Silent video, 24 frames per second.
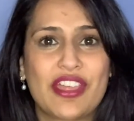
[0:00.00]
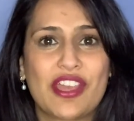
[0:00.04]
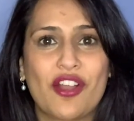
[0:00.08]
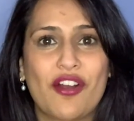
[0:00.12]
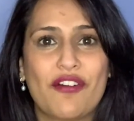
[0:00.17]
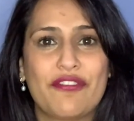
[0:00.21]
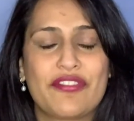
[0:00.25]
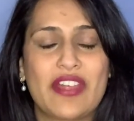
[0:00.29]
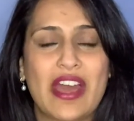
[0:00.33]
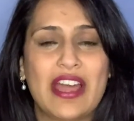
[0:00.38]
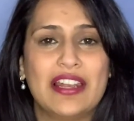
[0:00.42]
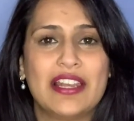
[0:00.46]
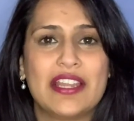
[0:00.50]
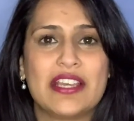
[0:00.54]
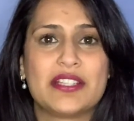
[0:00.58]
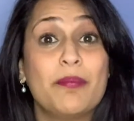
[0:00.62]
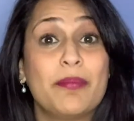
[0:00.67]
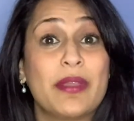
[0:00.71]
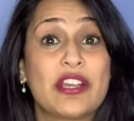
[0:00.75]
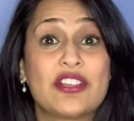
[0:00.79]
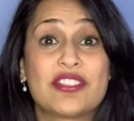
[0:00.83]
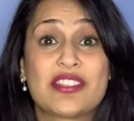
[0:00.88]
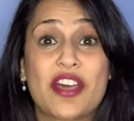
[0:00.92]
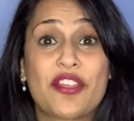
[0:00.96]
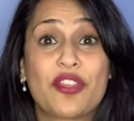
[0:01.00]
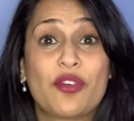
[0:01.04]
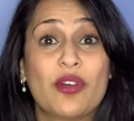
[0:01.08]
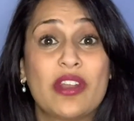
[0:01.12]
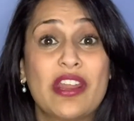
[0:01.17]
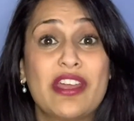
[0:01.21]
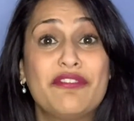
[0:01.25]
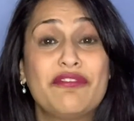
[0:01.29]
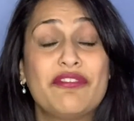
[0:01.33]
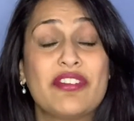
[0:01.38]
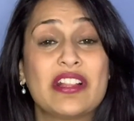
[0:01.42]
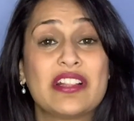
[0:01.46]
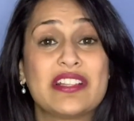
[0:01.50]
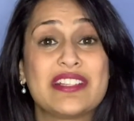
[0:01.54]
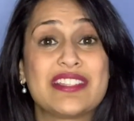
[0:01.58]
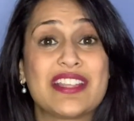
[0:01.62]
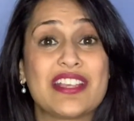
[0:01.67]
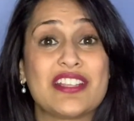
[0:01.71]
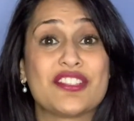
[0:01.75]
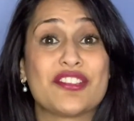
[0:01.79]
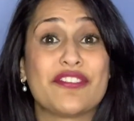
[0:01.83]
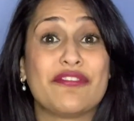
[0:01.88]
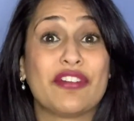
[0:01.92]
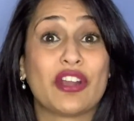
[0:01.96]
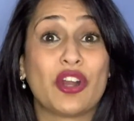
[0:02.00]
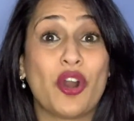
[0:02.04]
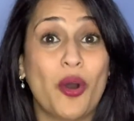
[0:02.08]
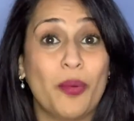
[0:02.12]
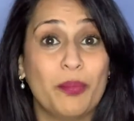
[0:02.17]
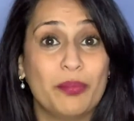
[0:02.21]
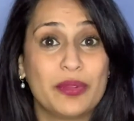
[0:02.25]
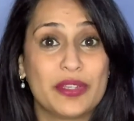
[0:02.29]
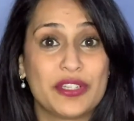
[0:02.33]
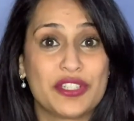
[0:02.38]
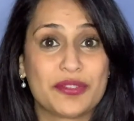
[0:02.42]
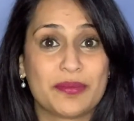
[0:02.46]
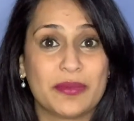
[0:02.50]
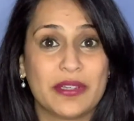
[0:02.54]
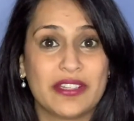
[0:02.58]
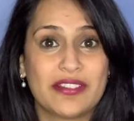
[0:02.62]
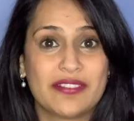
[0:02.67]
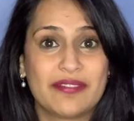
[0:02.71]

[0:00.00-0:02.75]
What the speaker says: off that list because I thought I'd feel a sense of accomplishment.